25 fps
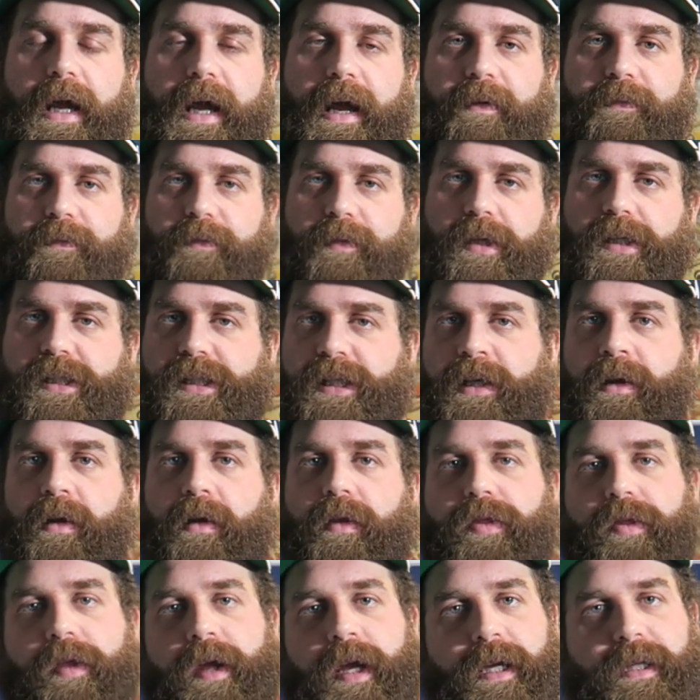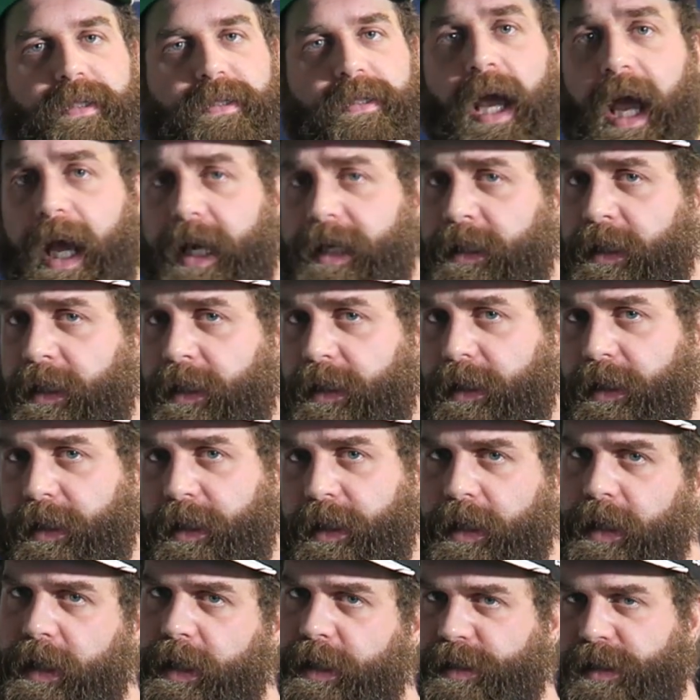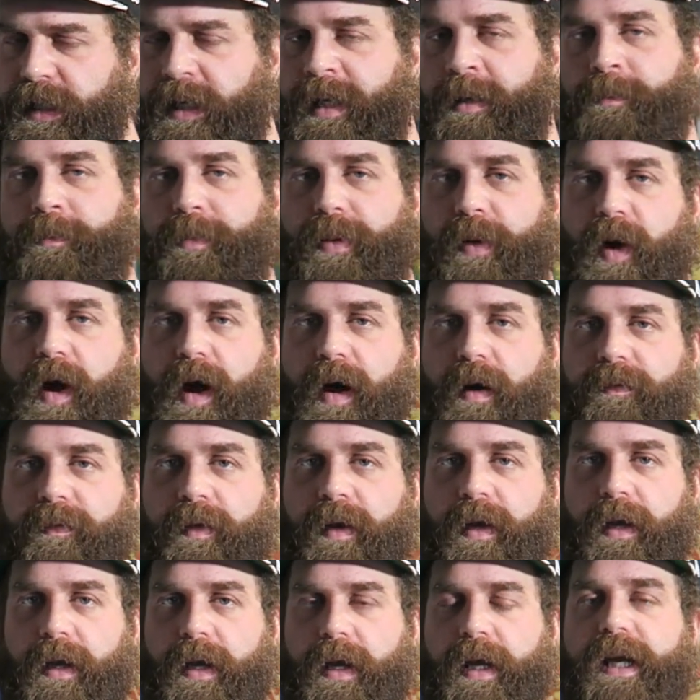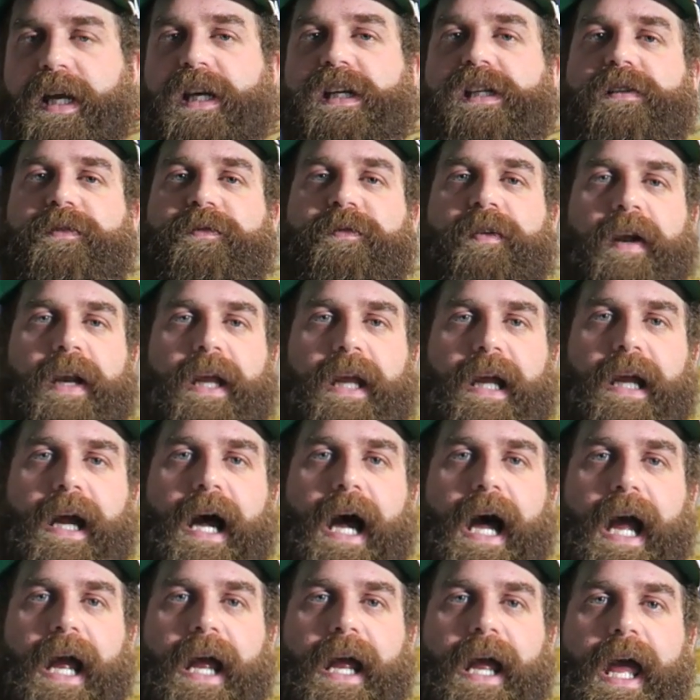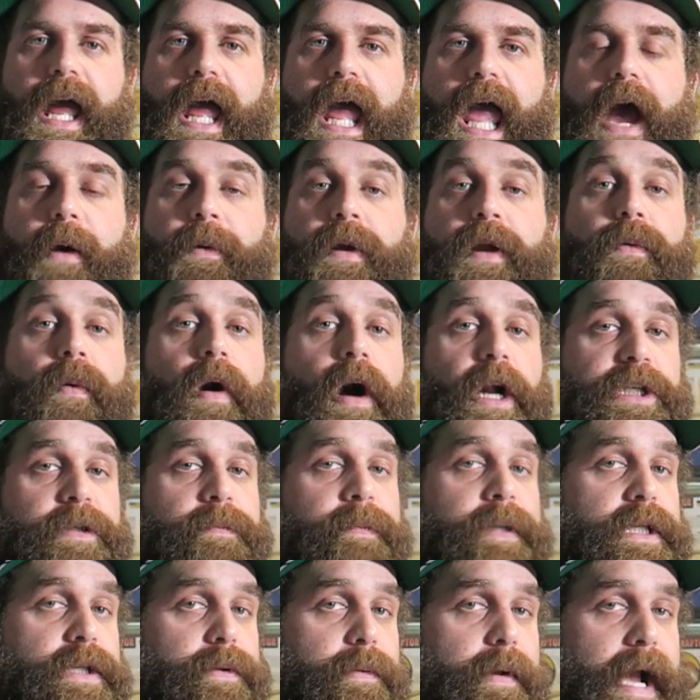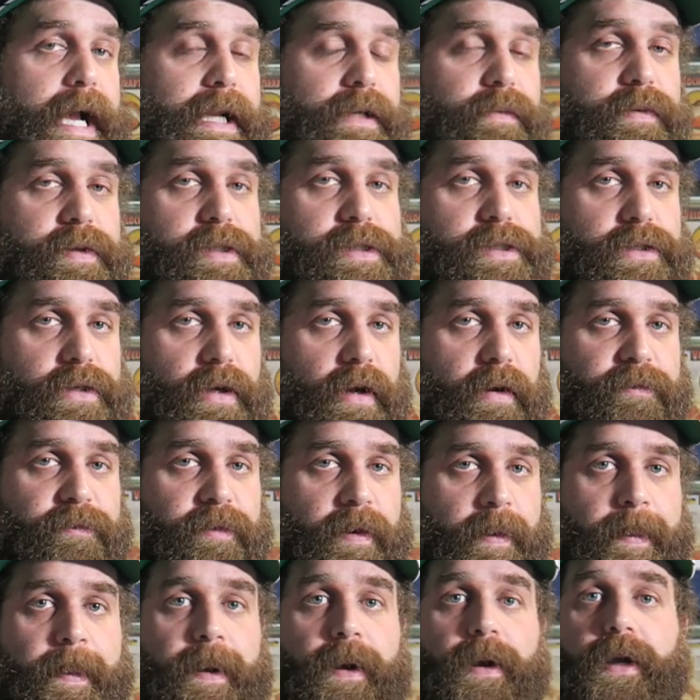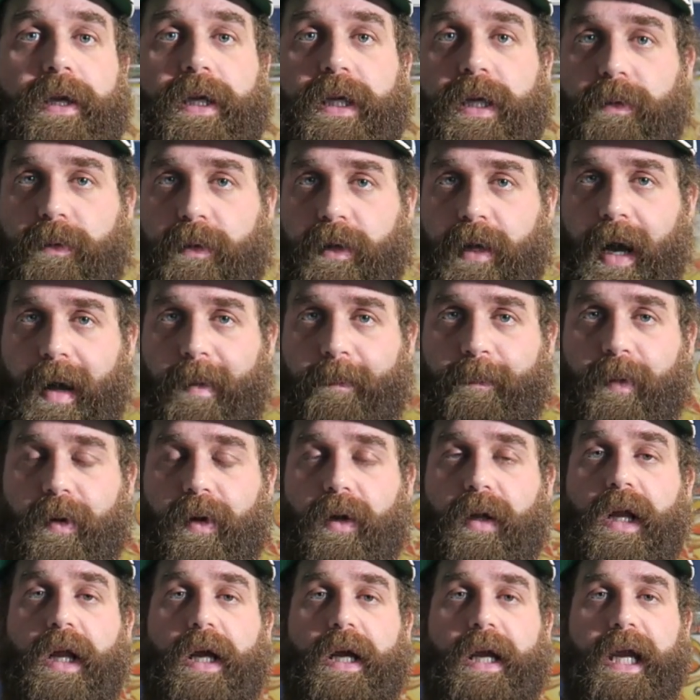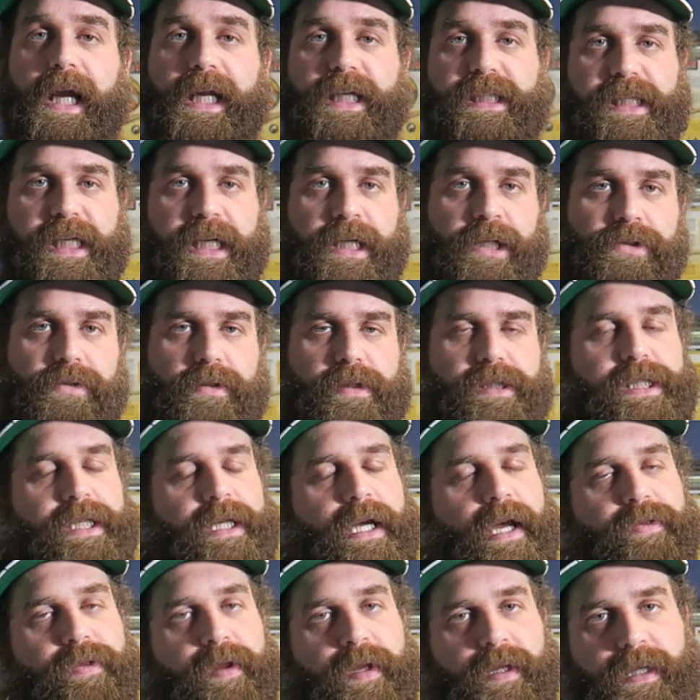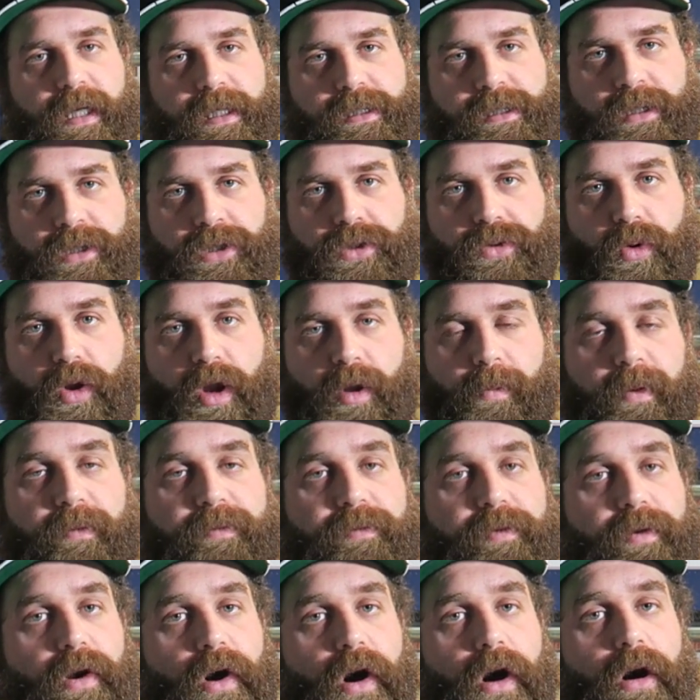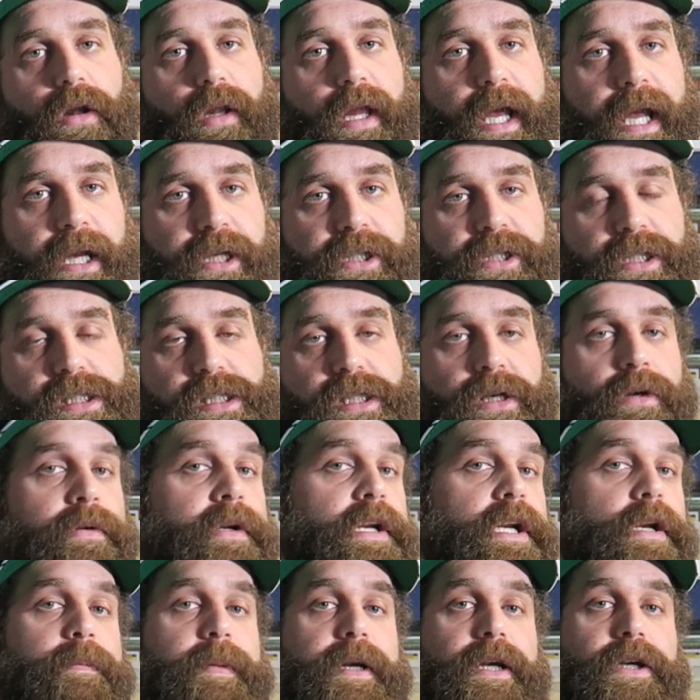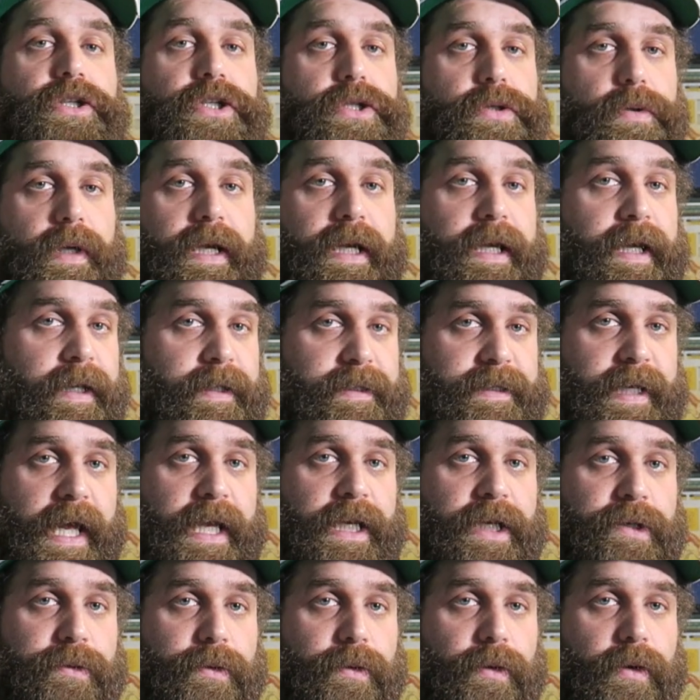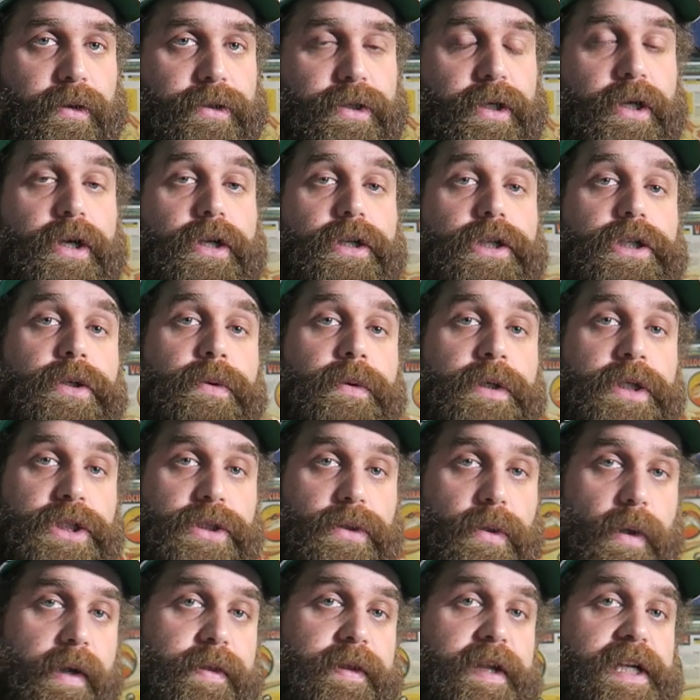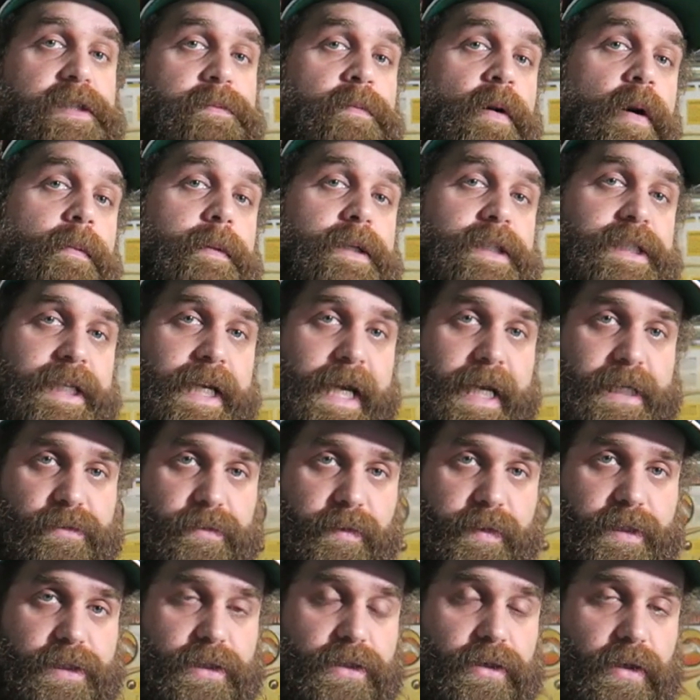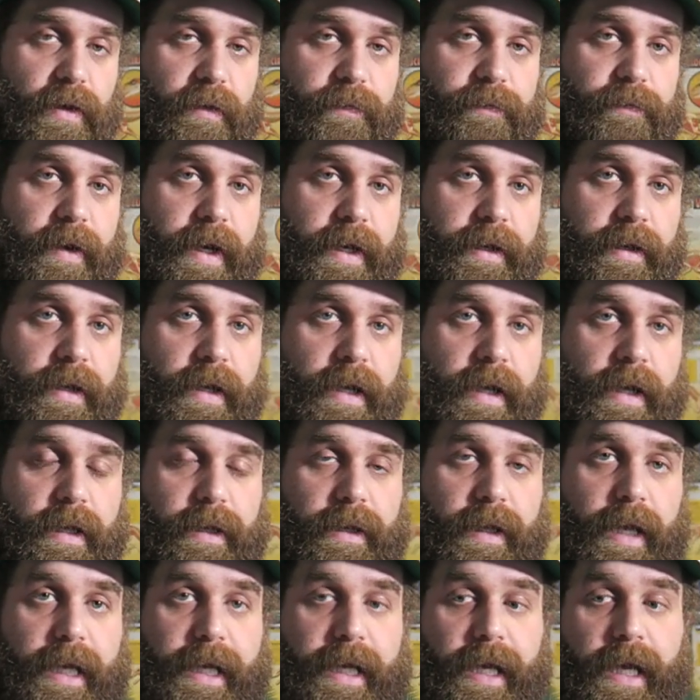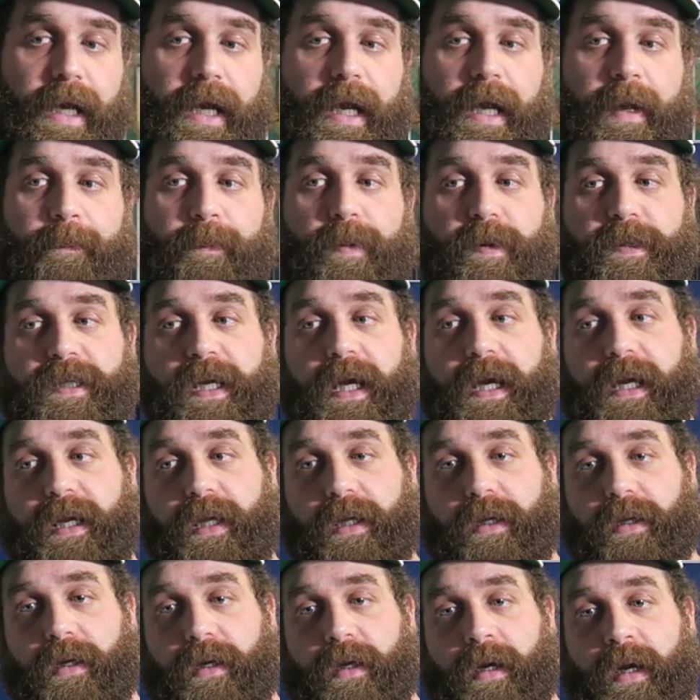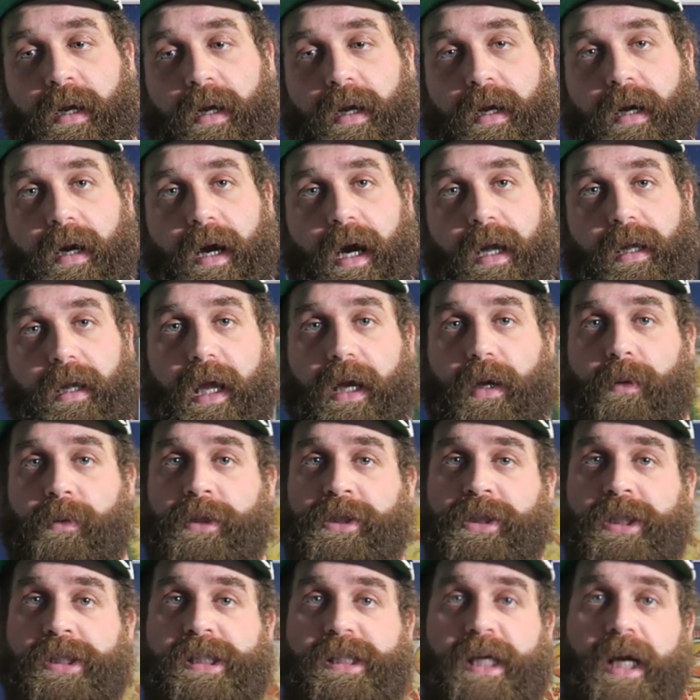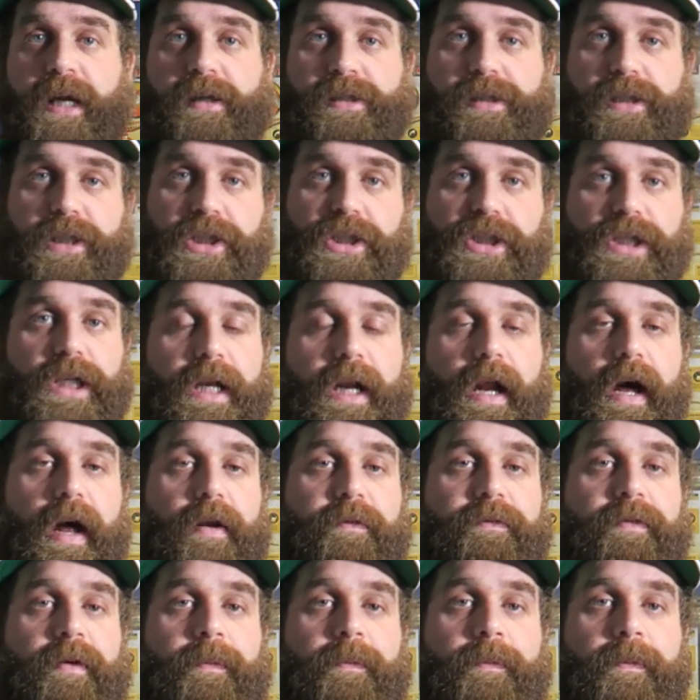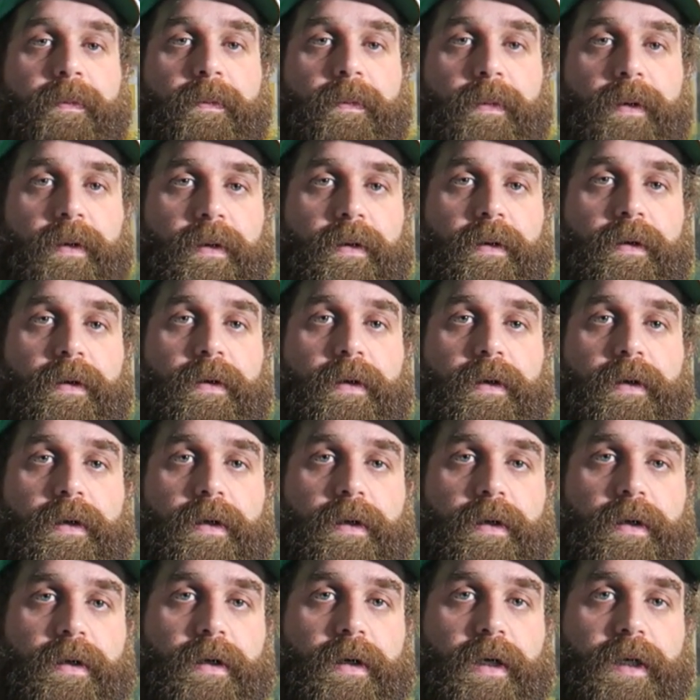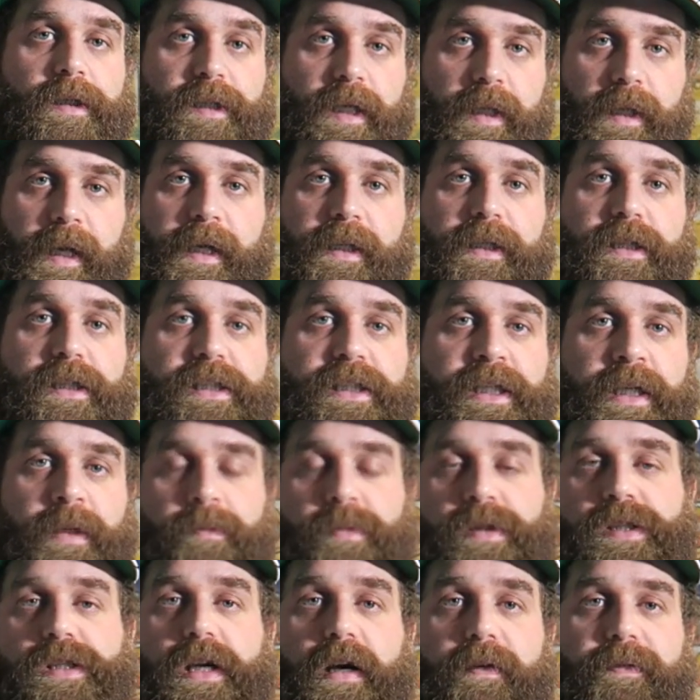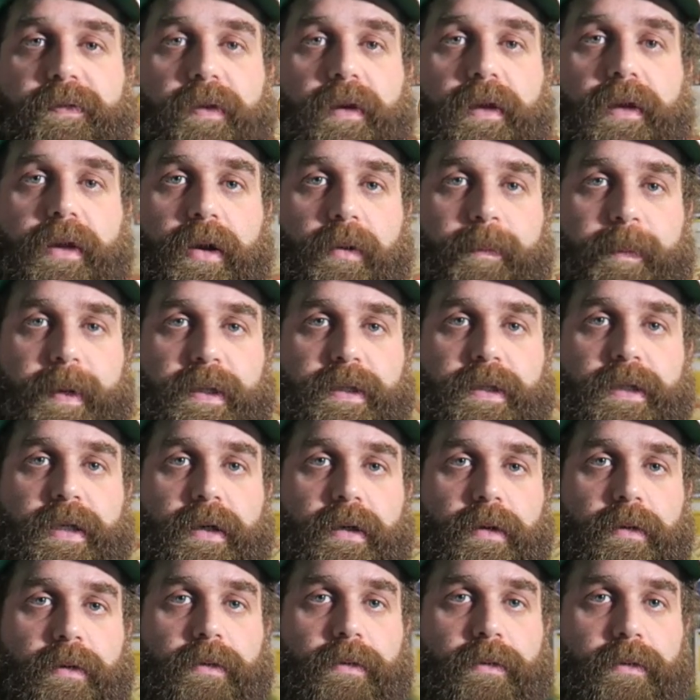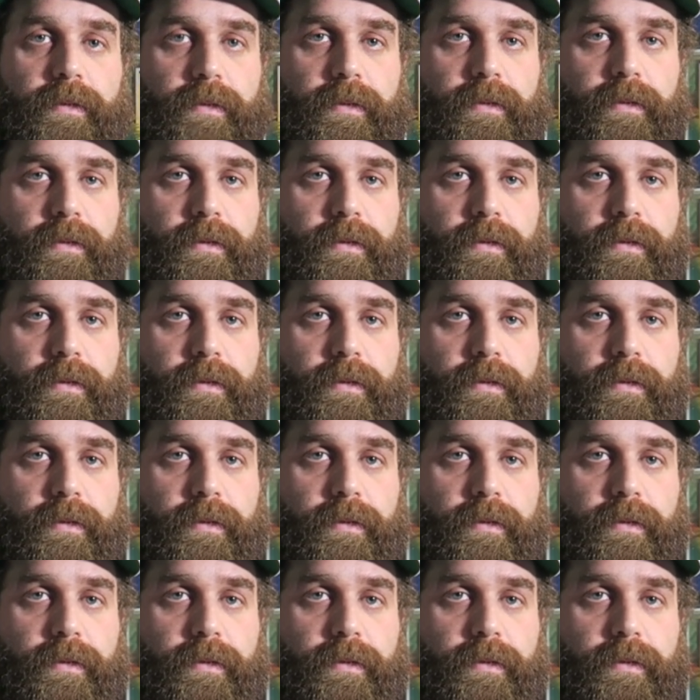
Every single thing, technically, is improv. He's a funny guy, and when you watch him interact with his girlfriend, they're a cute couple, it's interesting. I think that's enjoyable for all ages. You don't need to be a shrieking 10-year-old to enjoy these moments he has with his girlfriend. Like, in particular, I like when she scares the shit out of him. Because I like to see him suffer a little bit, too.